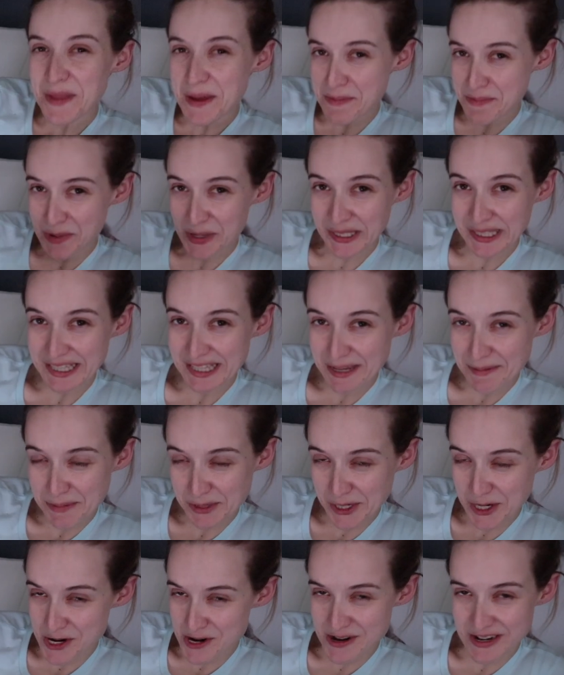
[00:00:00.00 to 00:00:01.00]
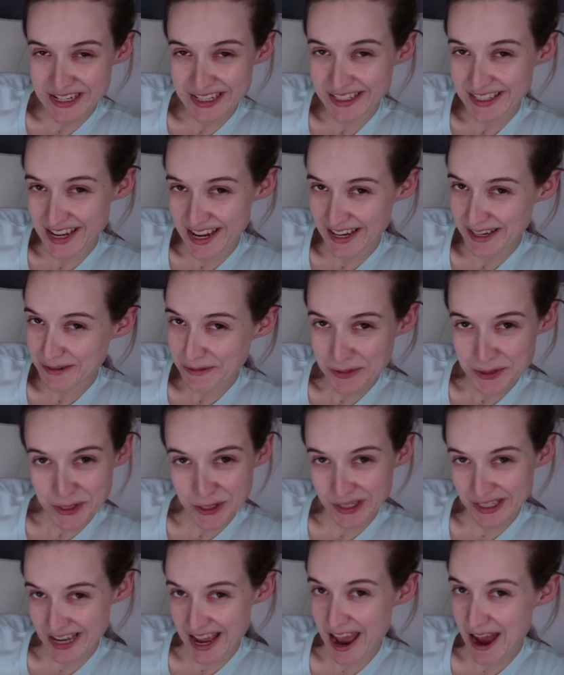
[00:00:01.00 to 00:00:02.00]
That brings us up to current date, which
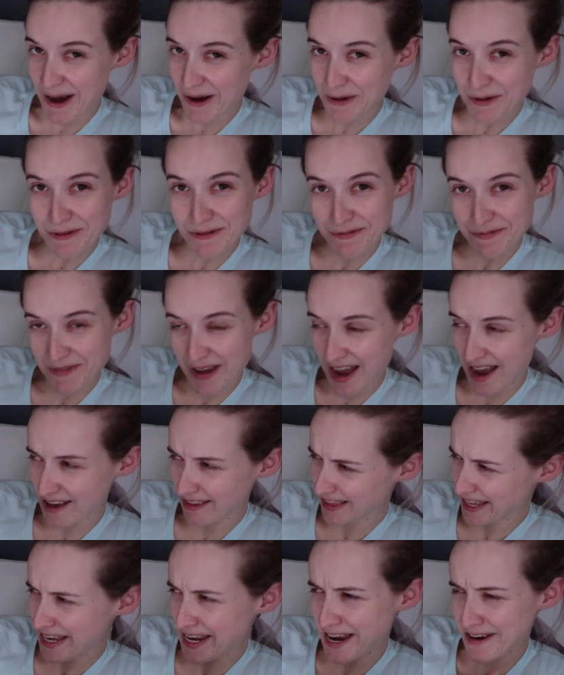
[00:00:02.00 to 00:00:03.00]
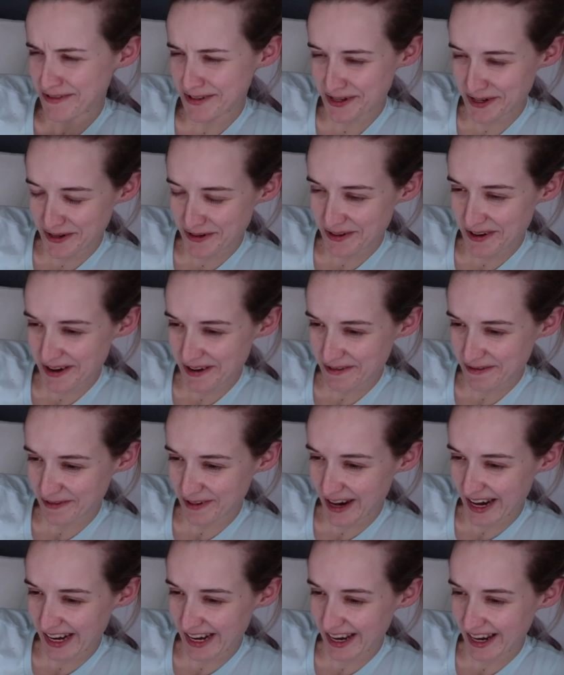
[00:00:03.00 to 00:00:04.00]
is now uh, late afternoon on
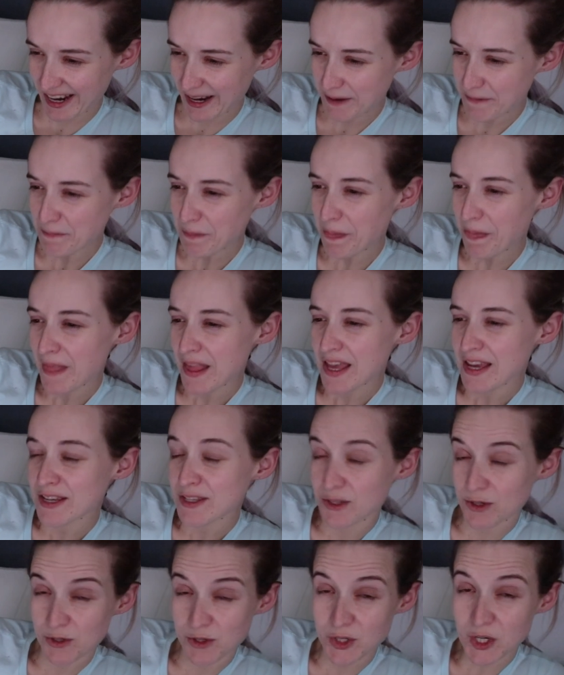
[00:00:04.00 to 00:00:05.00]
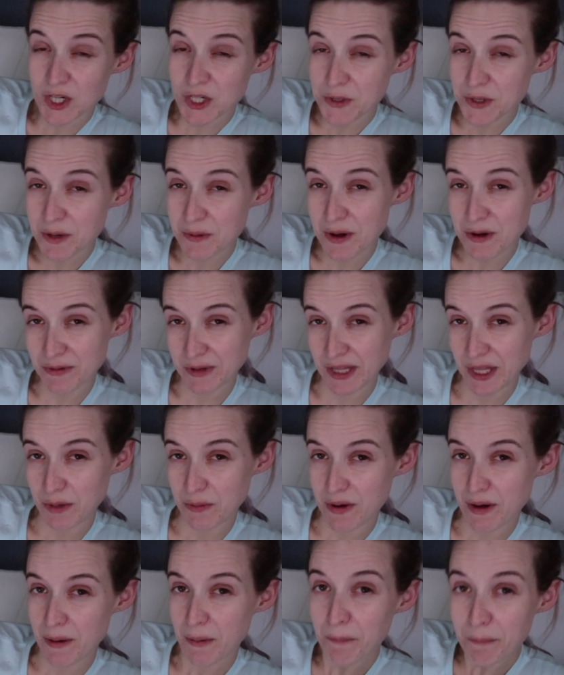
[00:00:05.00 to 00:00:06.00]
Friday. So surgery went really
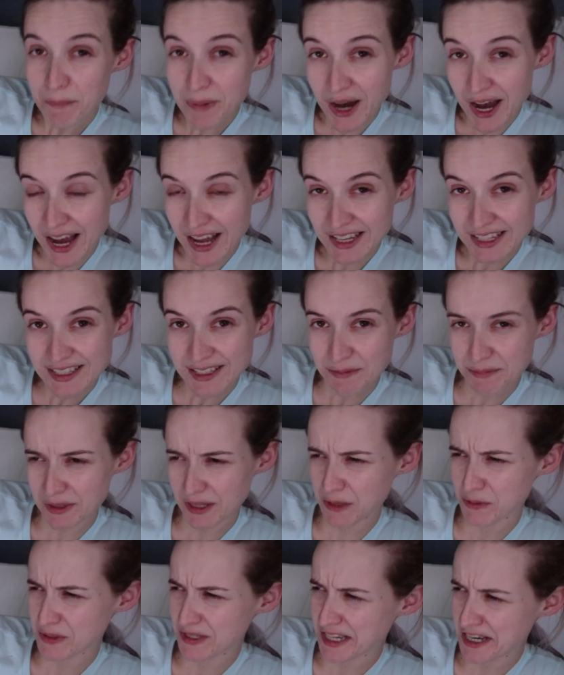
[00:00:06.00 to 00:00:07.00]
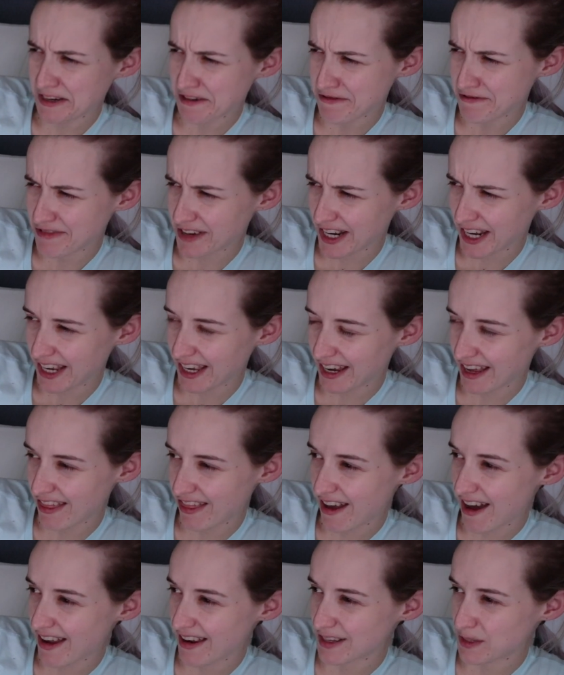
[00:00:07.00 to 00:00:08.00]
well, but something that was kind of funny, I
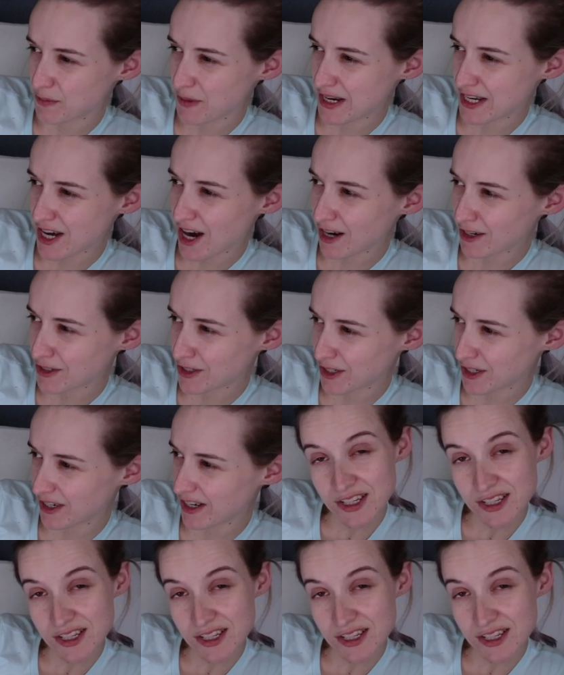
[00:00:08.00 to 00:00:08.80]
thought, is my doctor